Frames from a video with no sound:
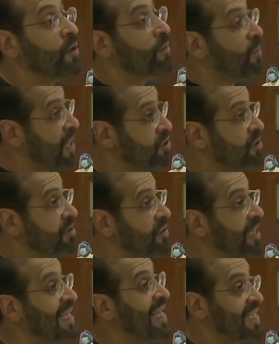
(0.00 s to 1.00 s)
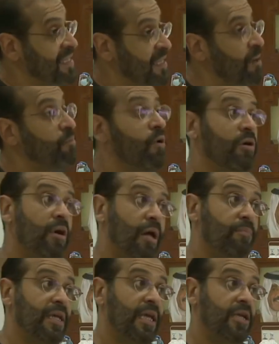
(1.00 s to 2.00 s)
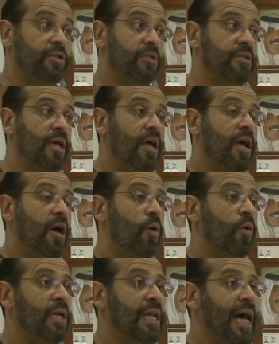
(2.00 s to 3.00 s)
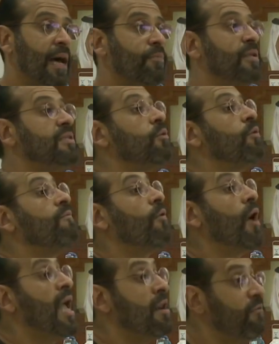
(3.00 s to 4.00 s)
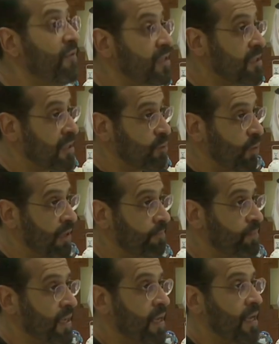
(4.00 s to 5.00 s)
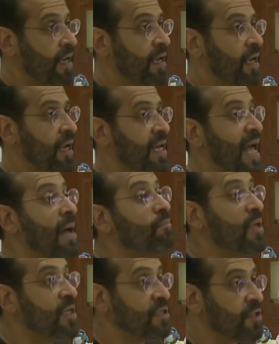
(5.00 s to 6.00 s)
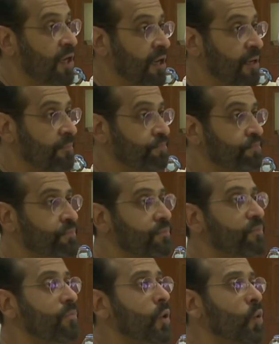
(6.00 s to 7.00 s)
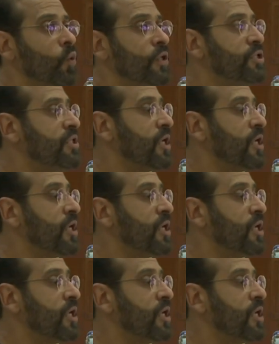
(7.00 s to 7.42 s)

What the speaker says: the patient gets more complications, what will happen is that we've innovated as well an ambulance car, which